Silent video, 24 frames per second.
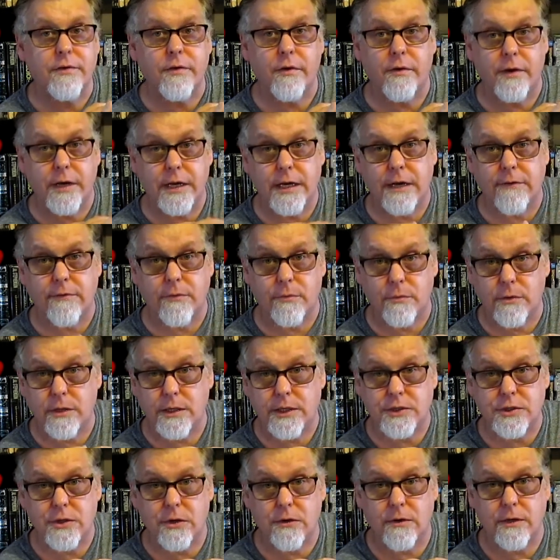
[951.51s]
So he never
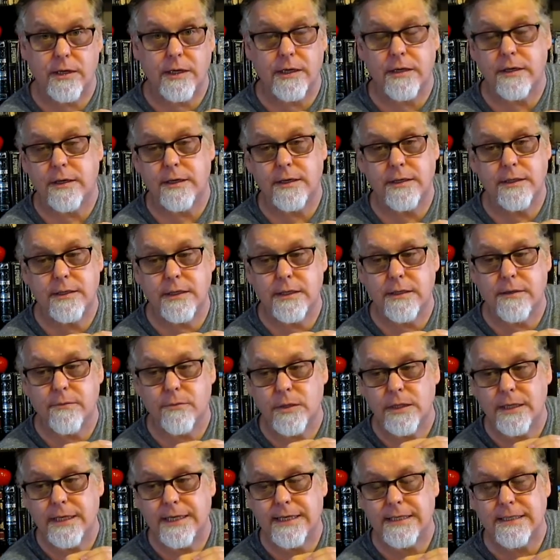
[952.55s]
really showed it, and he didn't
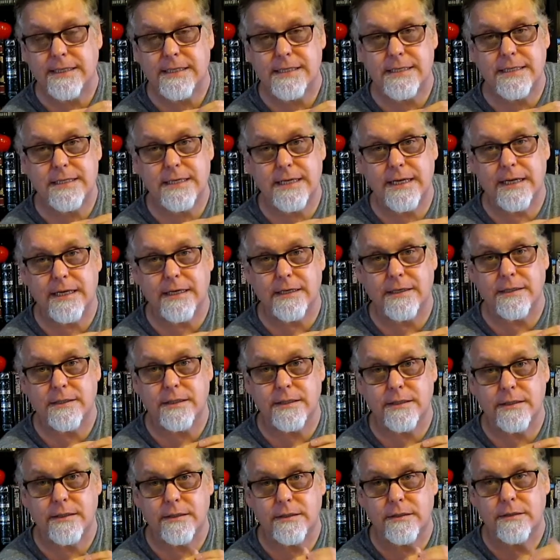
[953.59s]
really get to see it
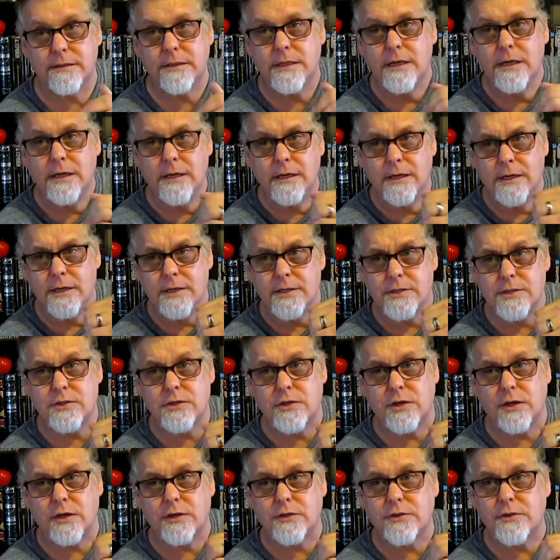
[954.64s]
until
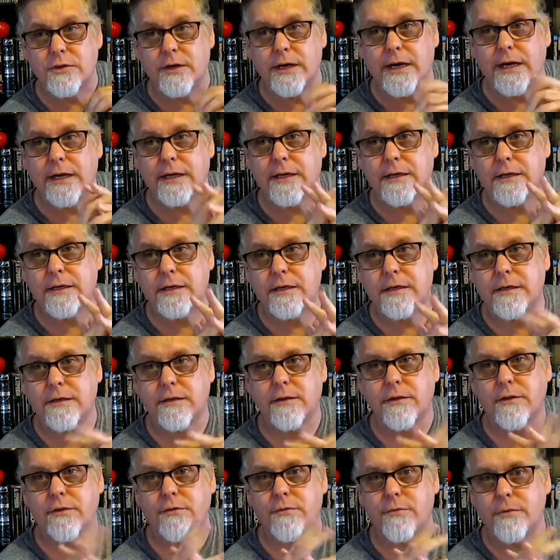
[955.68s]
Star Trek
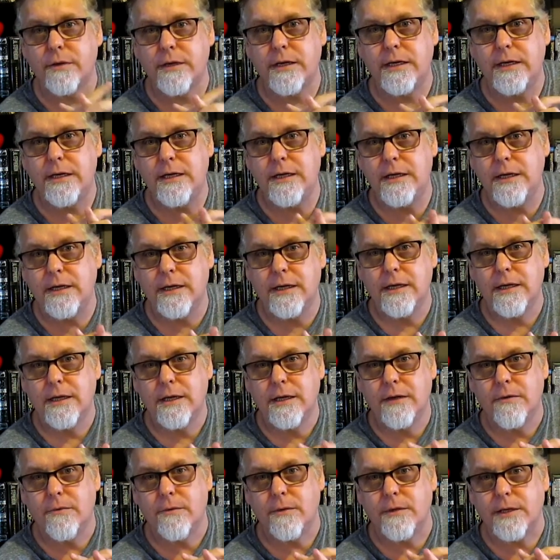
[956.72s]
3,
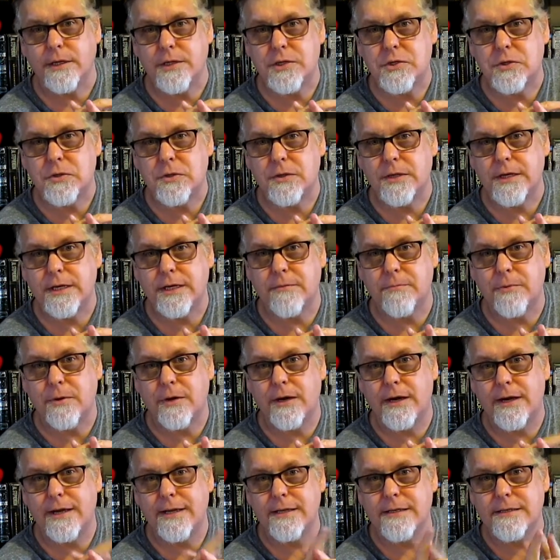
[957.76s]
when they stole the
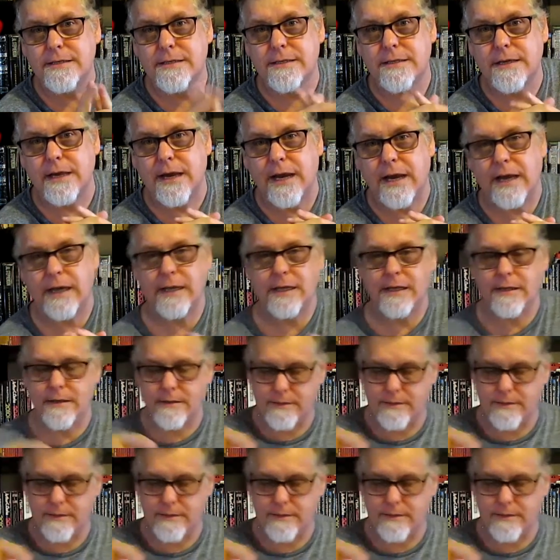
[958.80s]
Enterprise, and he